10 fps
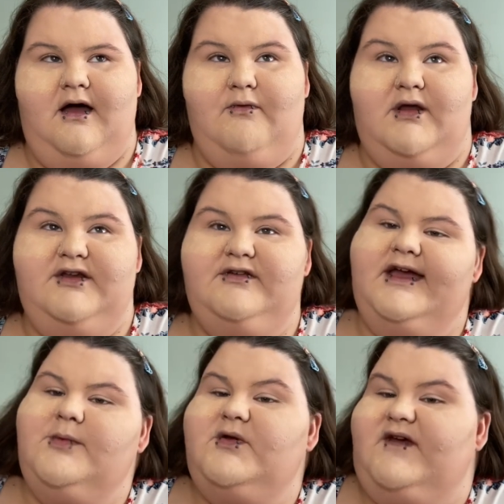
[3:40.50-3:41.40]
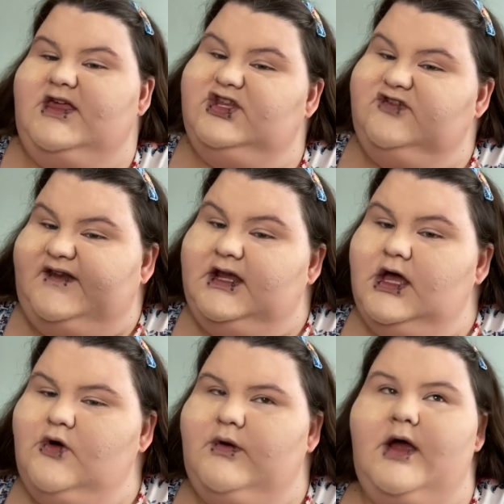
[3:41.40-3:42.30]
I want to do like a professional
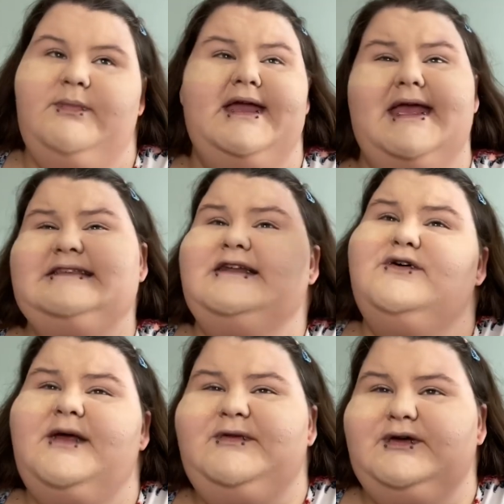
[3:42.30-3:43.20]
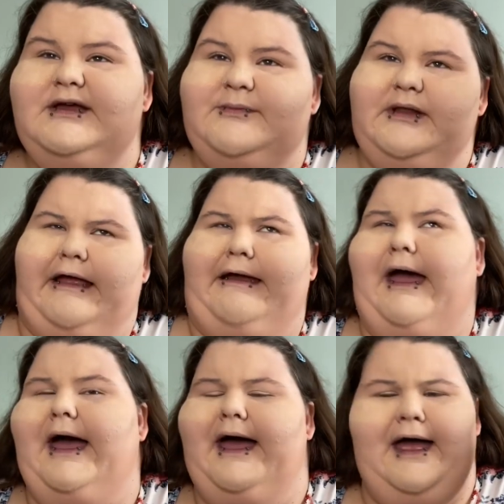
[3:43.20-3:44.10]
video where I'm like, yes, I know what I'm doing, but like,
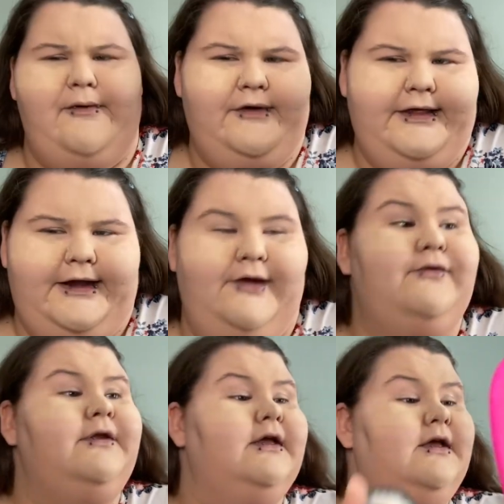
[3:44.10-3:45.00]
I really don't.